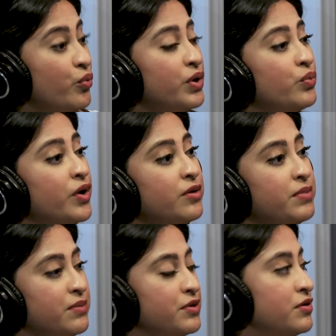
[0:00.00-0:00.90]
we want to
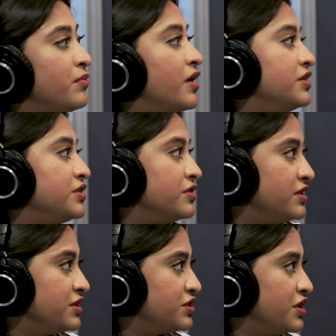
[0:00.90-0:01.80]
be able to monitor
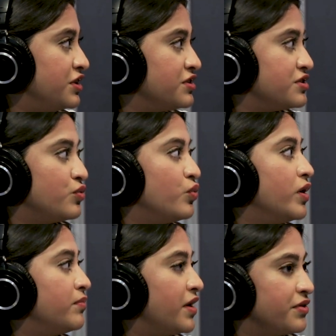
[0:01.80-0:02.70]
these changes, or
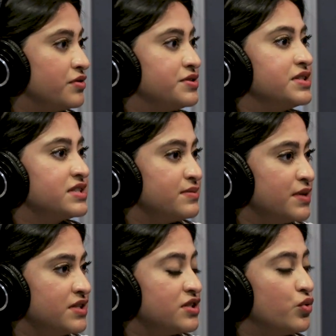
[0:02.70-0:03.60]
1 month or 6 months.